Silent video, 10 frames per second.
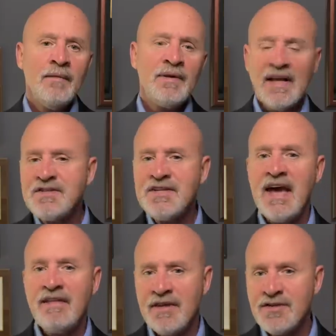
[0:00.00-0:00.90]
But let's
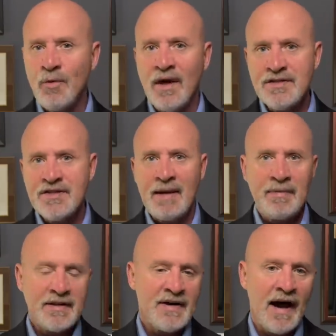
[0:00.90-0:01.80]
take this one step
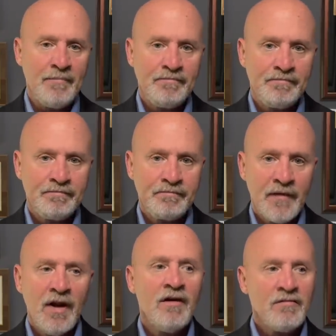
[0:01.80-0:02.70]
at a time.
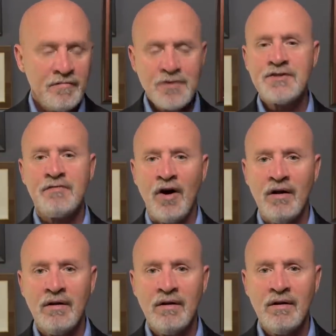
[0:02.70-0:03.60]
First of
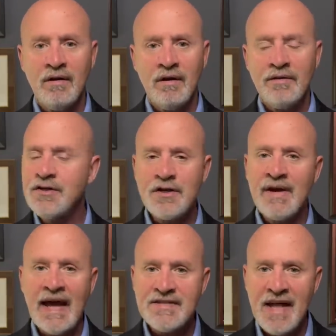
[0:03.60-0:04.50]
all, the
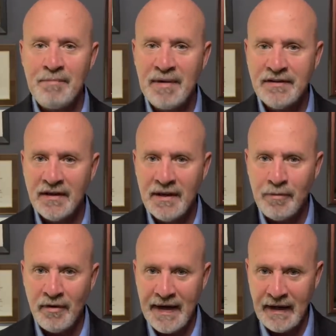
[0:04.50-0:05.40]
jury has not been
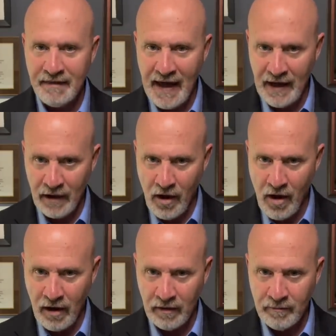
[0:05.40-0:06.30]
deliberating that
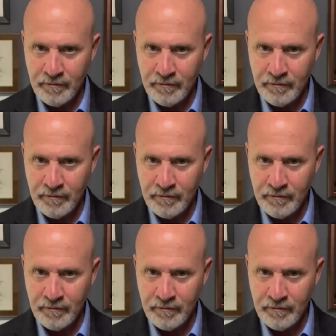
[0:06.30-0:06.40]
long.